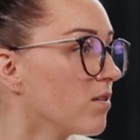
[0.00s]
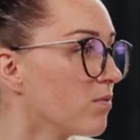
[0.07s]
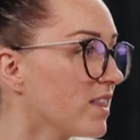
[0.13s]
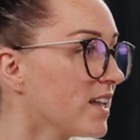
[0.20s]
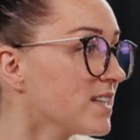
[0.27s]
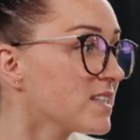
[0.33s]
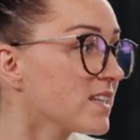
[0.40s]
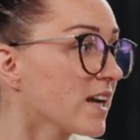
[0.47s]

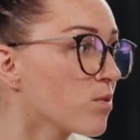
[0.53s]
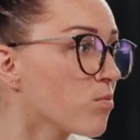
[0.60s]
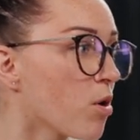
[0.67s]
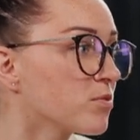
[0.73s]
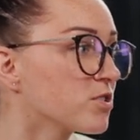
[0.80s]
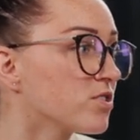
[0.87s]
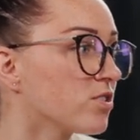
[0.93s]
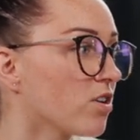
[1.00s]
Let's take a
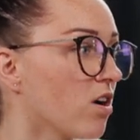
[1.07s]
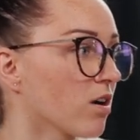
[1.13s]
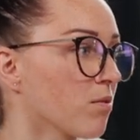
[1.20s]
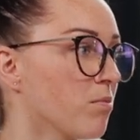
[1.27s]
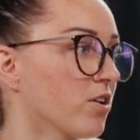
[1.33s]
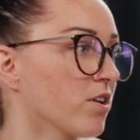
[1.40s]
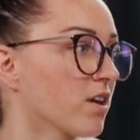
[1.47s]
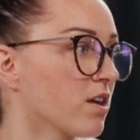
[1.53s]
moment to talk
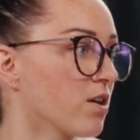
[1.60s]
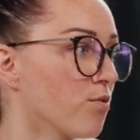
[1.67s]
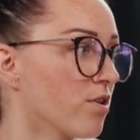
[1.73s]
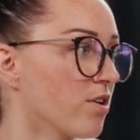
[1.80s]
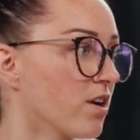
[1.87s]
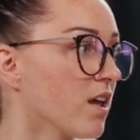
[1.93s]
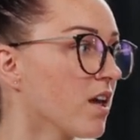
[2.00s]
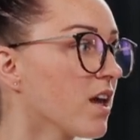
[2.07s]
about a
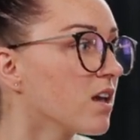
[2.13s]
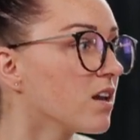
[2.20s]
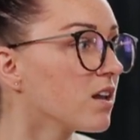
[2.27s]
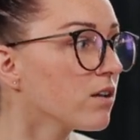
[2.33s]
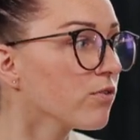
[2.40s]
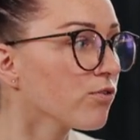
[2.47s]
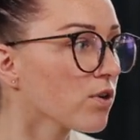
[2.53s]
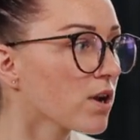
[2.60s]
keyword. It
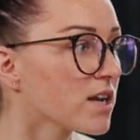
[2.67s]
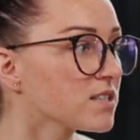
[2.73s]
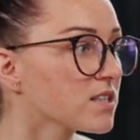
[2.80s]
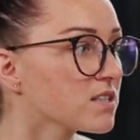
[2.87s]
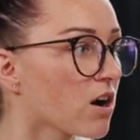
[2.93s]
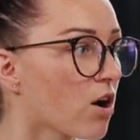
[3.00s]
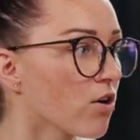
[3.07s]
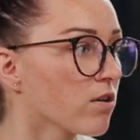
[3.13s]

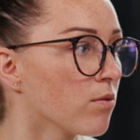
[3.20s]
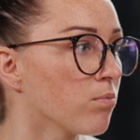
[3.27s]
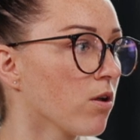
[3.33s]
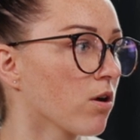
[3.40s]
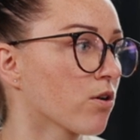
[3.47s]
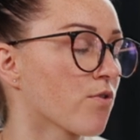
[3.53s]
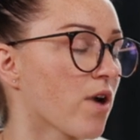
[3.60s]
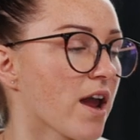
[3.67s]
influences how your
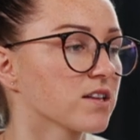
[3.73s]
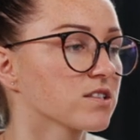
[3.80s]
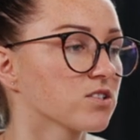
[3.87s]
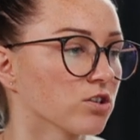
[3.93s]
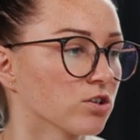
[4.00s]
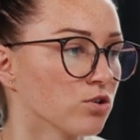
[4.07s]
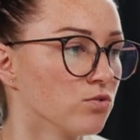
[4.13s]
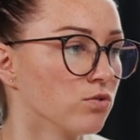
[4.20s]
blog ranks
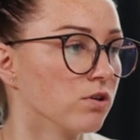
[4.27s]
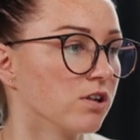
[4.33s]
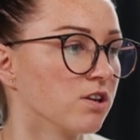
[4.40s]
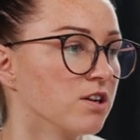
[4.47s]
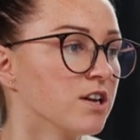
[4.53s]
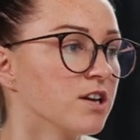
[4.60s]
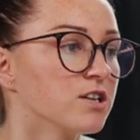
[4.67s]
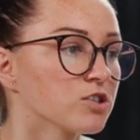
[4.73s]
on Google.
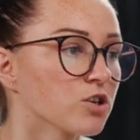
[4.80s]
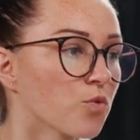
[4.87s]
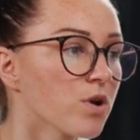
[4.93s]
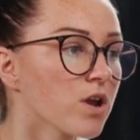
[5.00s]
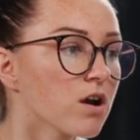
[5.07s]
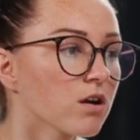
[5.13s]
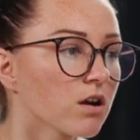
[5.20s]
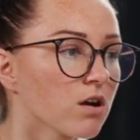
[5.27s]
So
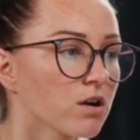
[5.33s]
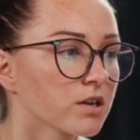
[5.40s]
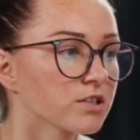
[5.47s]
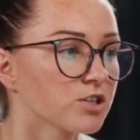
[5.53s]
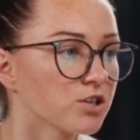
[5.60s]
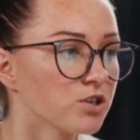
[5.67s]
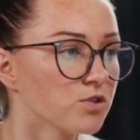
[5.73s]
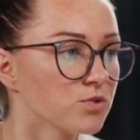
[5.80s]
we are going
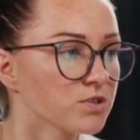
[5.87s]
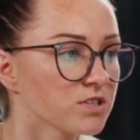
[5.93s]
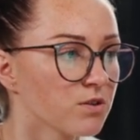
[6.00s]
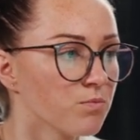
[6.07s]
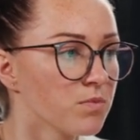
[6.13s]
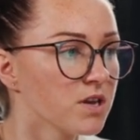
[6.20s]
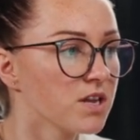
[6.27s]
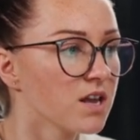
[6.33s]
to use the
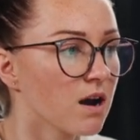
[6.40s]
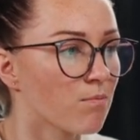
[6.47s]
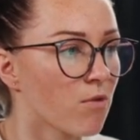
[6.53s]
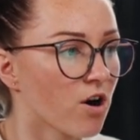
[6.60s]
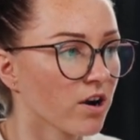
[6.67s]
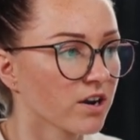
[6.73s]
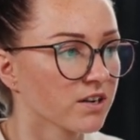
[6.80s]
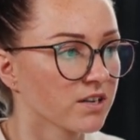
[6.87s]
media
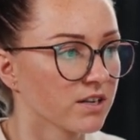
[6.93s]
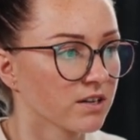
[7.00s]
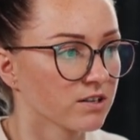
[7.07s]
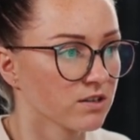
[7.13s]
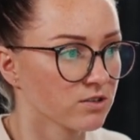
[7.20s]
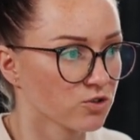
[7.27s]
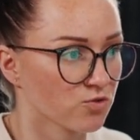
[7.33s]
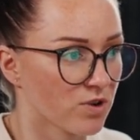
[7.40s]

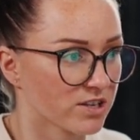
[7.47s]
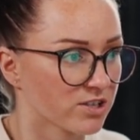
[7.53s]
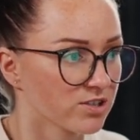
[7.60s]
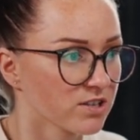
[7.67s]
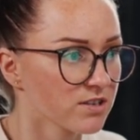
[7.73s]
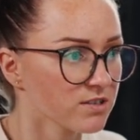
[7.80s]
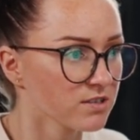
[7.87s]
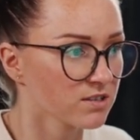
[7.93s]
marketing
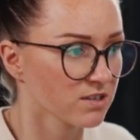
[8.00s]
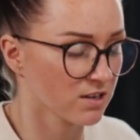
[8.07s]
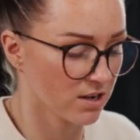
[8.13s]
strategies,